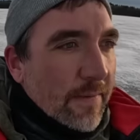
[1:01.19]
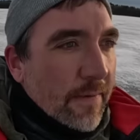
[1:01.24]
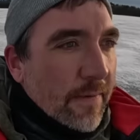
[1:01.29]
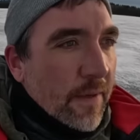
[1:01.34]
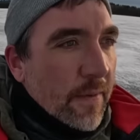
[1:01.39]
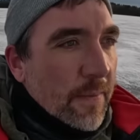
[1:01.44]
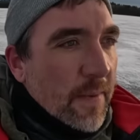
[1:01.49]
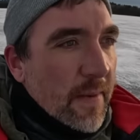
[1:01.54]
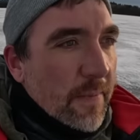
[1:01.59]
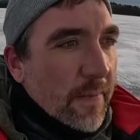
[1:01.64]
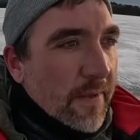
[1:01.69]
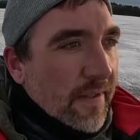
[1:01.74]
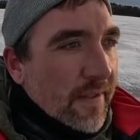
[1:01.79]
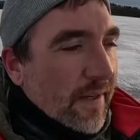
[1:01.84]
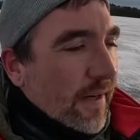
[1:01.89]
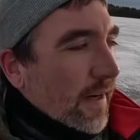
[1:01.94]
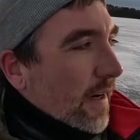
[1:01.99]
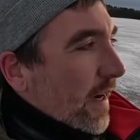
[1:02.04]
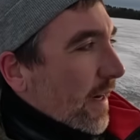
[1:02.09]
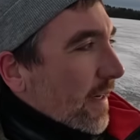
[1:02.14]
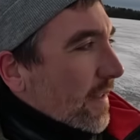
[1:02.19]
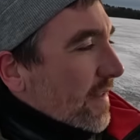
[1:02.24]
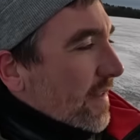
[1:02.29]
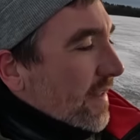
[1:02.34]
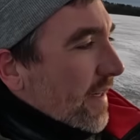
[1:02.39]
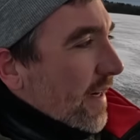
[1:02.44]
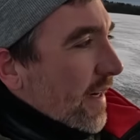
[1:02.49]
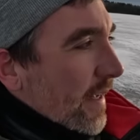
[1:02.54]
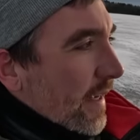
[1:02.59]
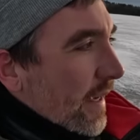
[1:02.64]
before the people start. I didn't
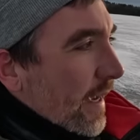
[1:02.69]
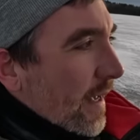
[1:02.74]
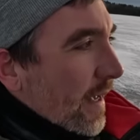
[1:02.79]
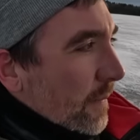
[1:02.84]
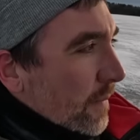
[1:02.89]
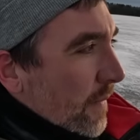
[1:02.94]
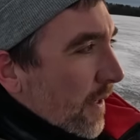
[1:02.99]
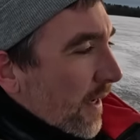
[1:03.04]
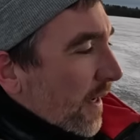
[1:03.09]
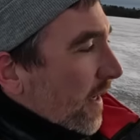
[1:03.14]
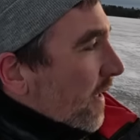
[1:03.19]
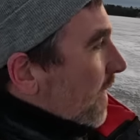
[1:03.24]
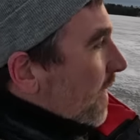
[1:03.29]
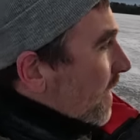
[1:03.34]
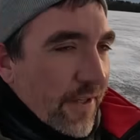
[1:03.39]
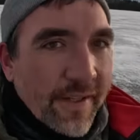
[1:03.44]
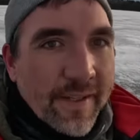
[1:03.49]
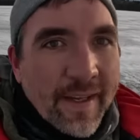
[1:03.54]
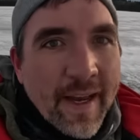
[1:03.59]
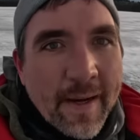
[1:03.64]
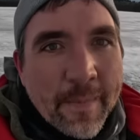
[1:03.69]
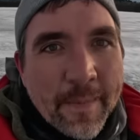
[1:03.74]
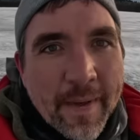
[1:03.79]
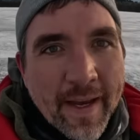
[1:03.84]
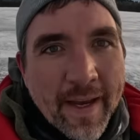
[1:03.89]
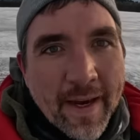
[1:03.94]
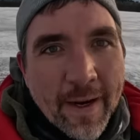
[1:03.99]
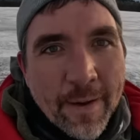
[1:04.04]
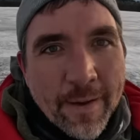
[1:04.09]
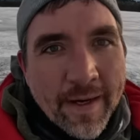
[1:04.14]
see any yet, but just like
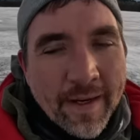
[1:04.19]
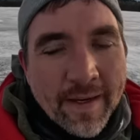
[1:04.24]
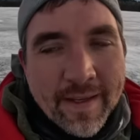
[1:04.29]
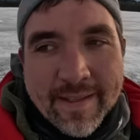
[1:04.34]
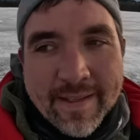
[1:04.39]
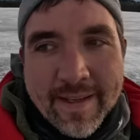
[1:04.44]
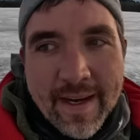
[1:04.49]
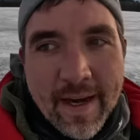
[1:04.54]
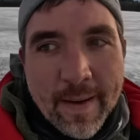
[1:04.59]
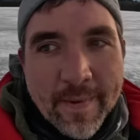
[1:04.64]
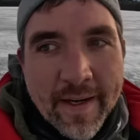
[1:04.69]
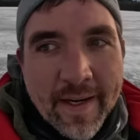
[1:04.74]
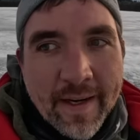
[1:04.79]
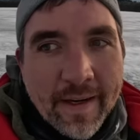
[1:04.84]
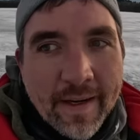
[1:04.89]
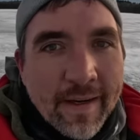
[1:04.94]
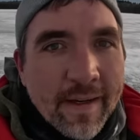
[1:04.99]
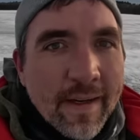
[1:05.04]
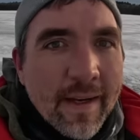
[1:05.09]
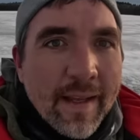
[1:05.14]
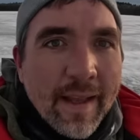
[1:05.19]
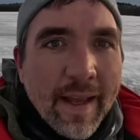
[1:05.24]
being out here this time of year.